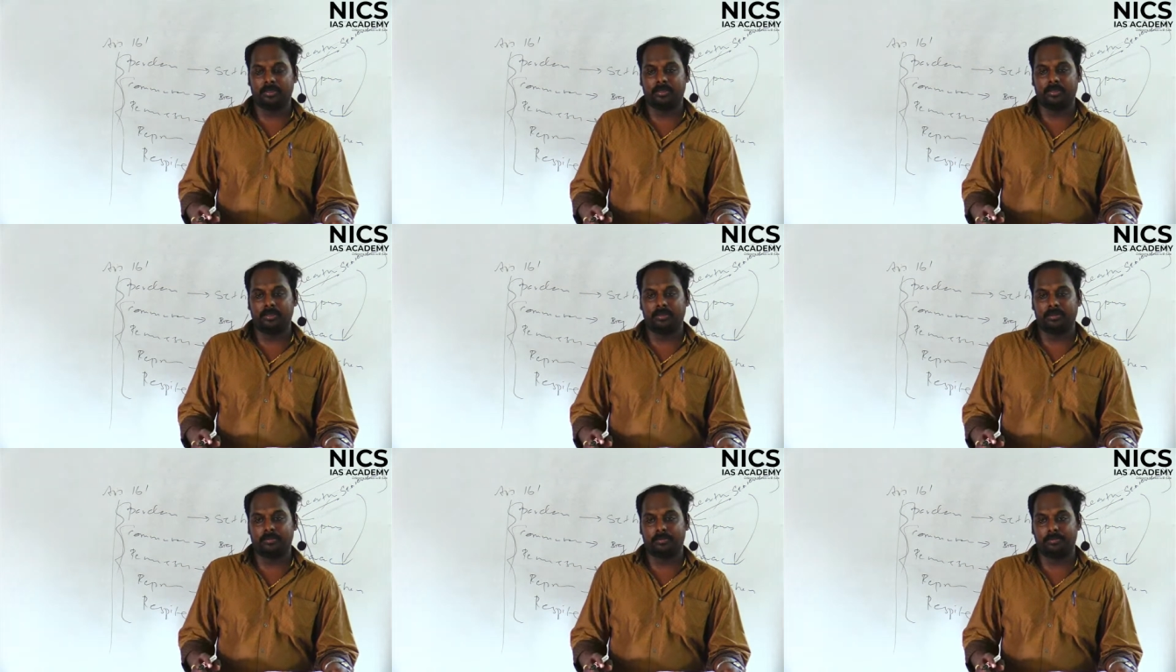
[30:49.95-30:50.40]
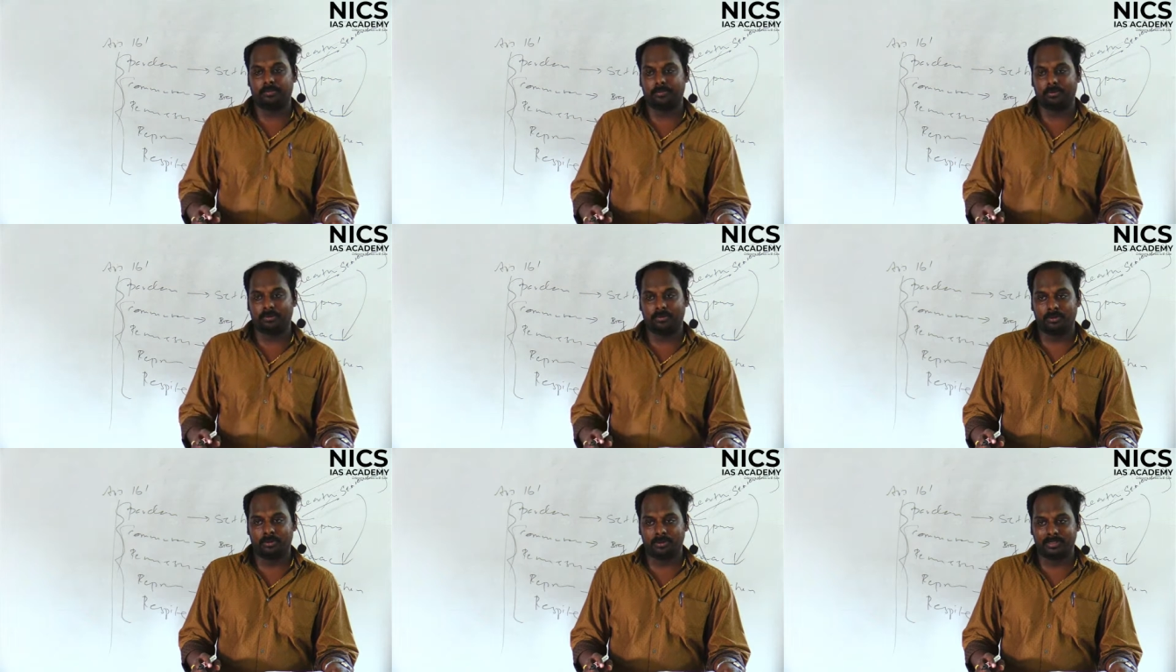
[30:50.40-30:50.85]
Uh,
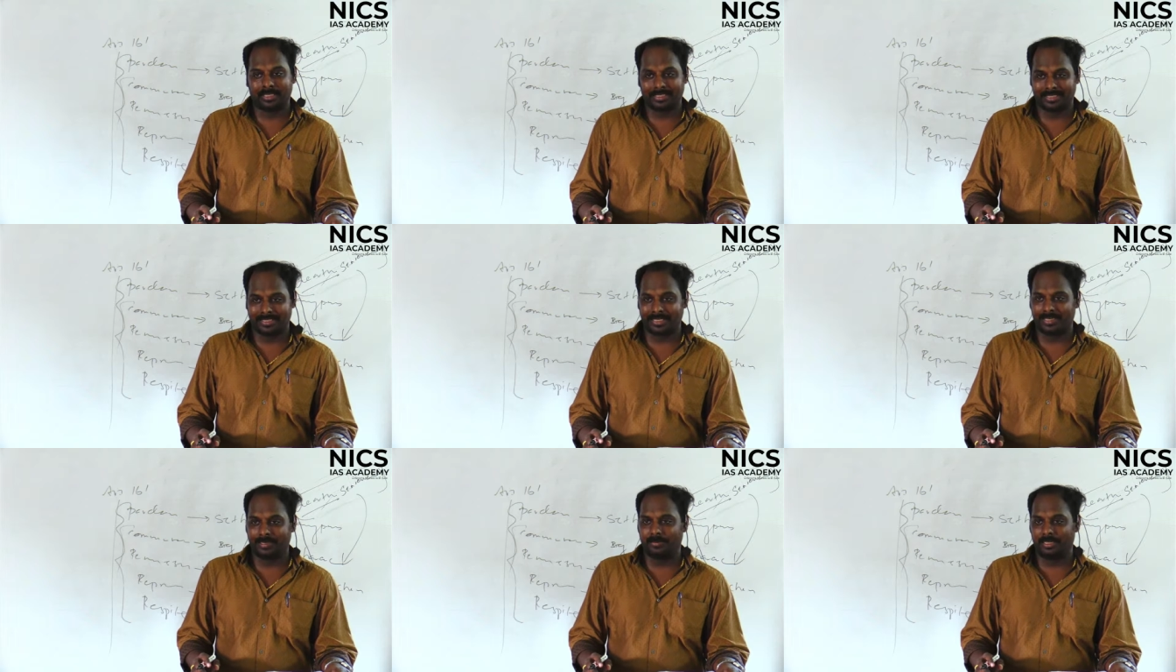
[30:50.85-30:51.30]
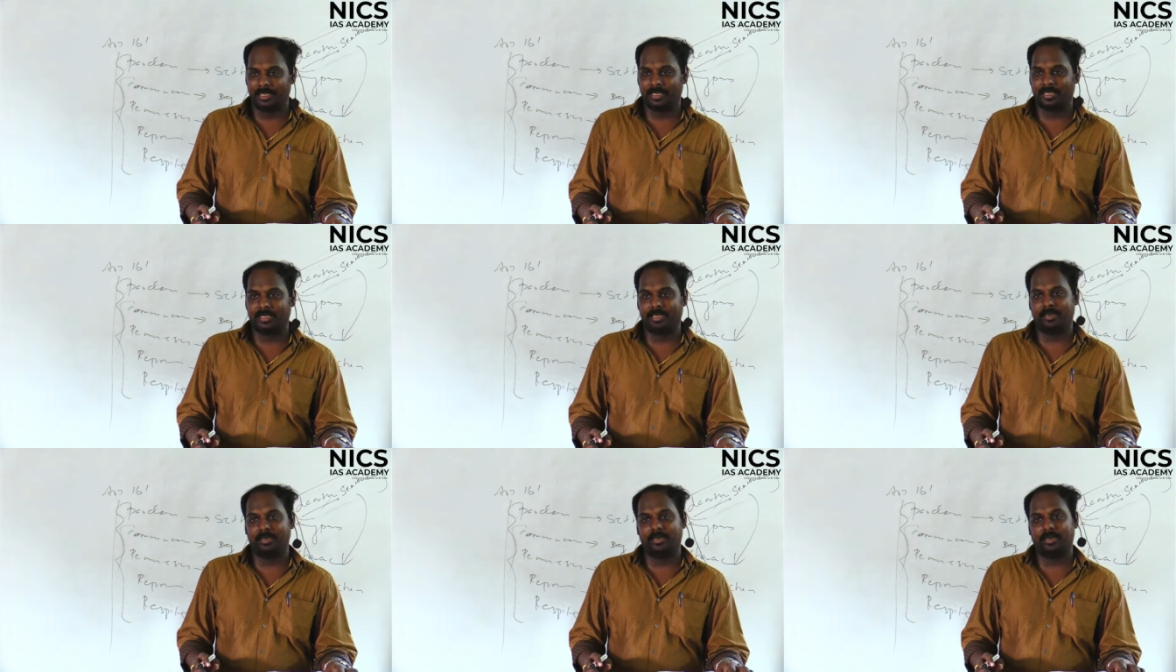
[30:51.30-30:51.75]

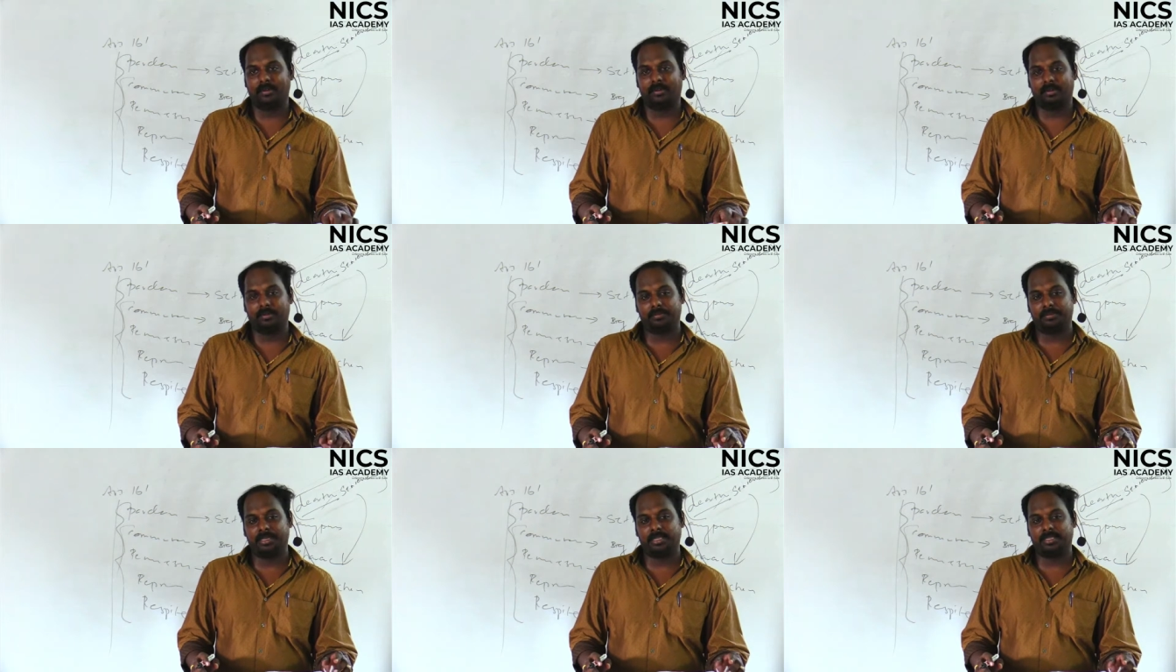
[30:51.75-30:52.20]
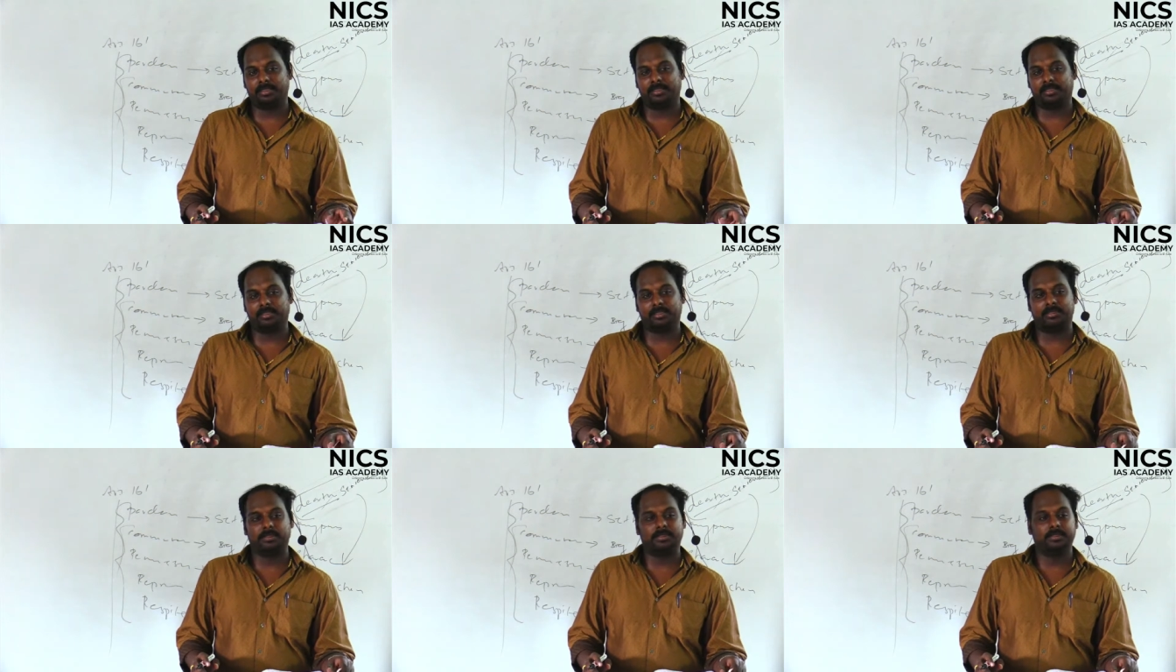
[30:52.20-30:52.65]
sustainability,
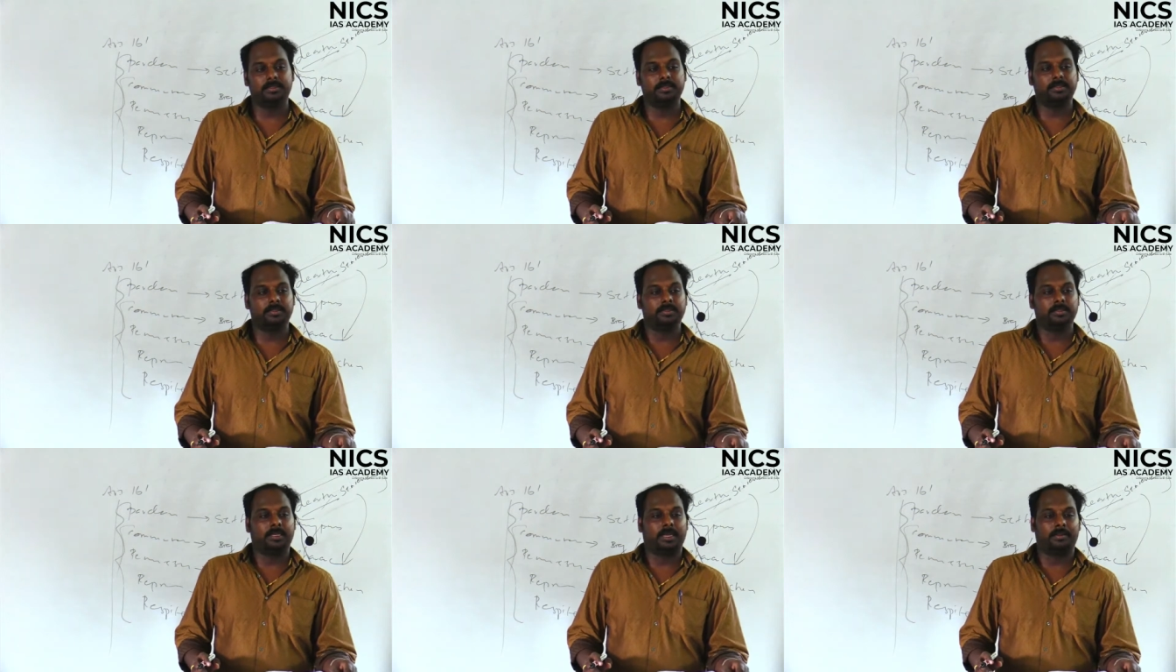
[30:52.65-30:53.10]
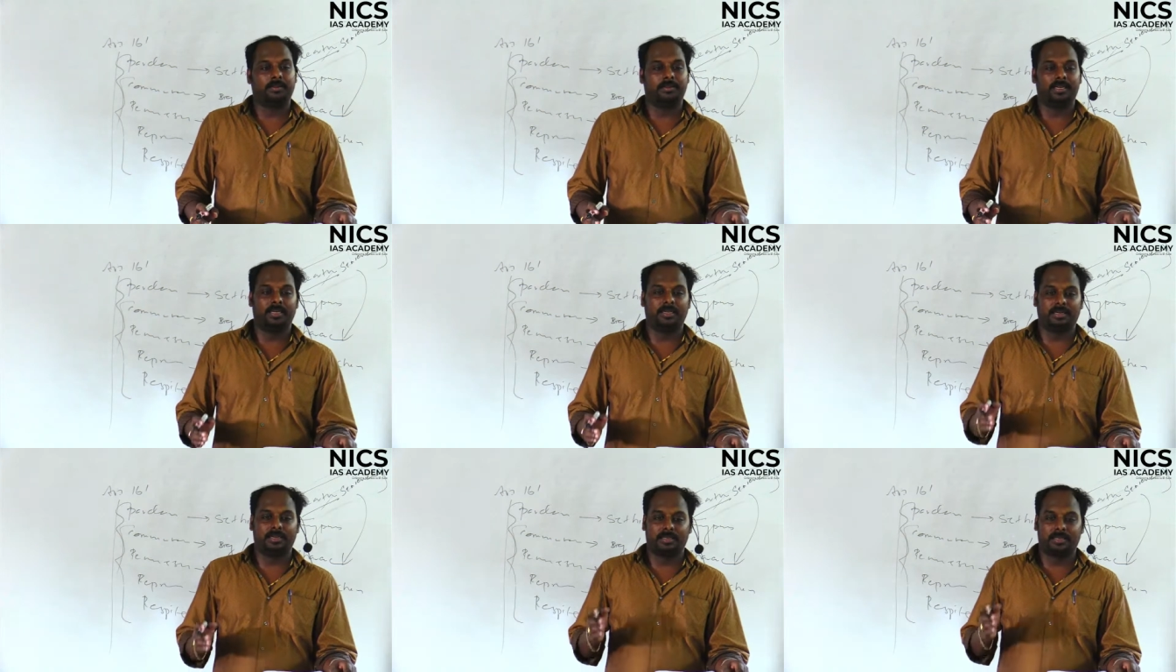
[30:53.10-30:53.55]
development, so
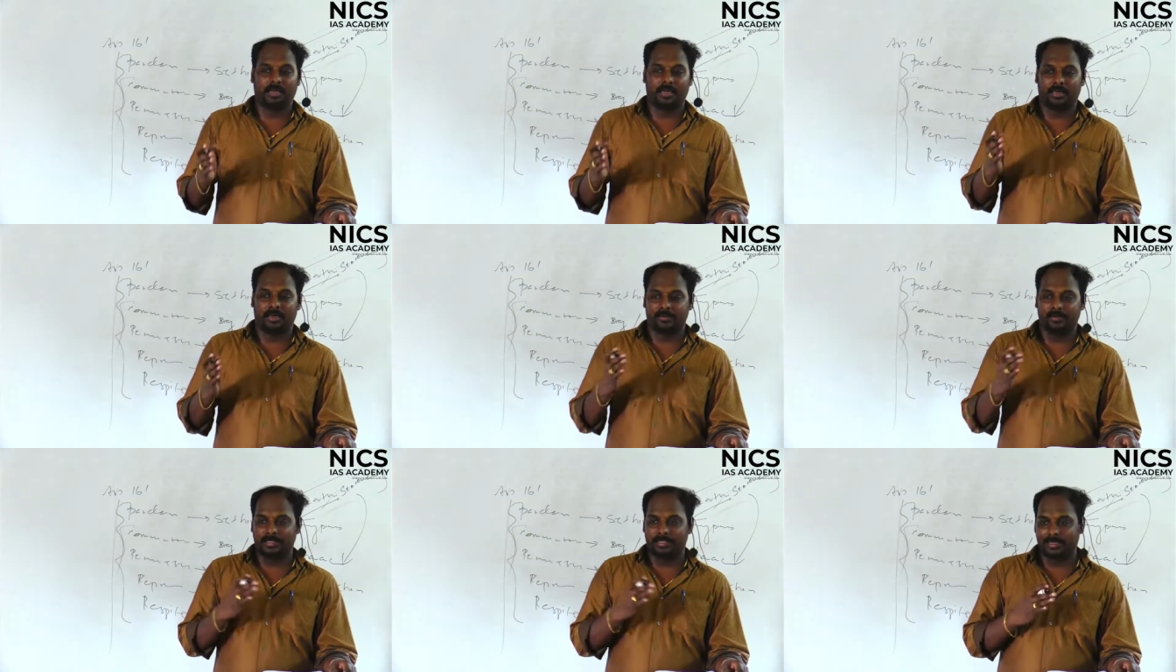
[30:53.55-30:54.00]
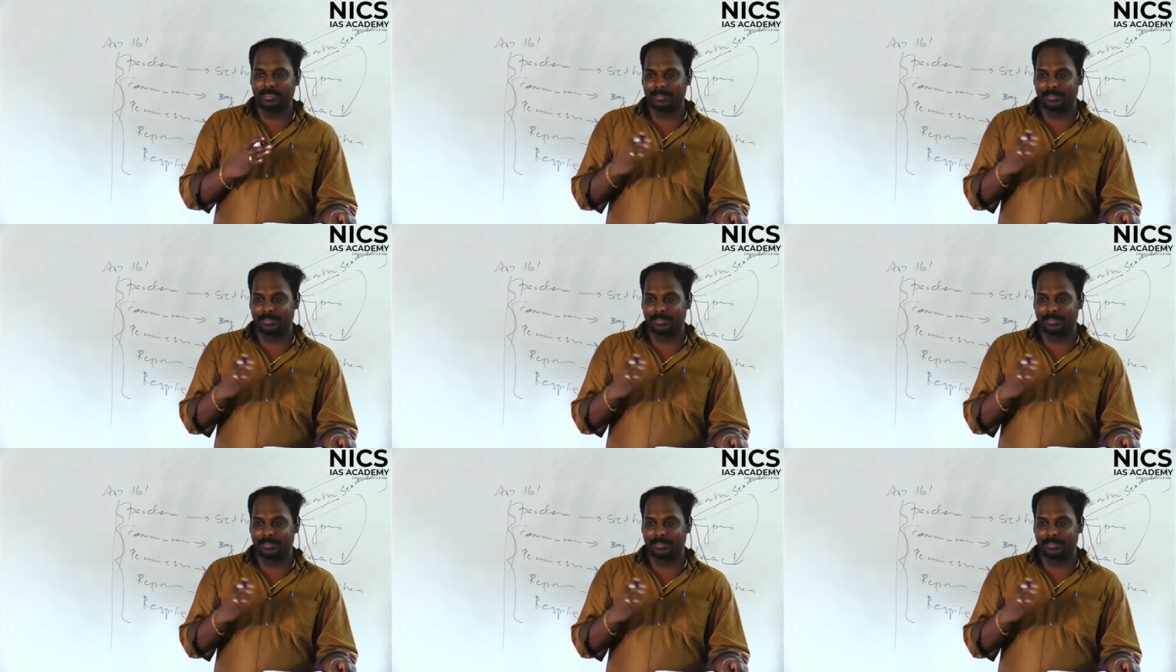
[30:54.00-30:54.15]
development,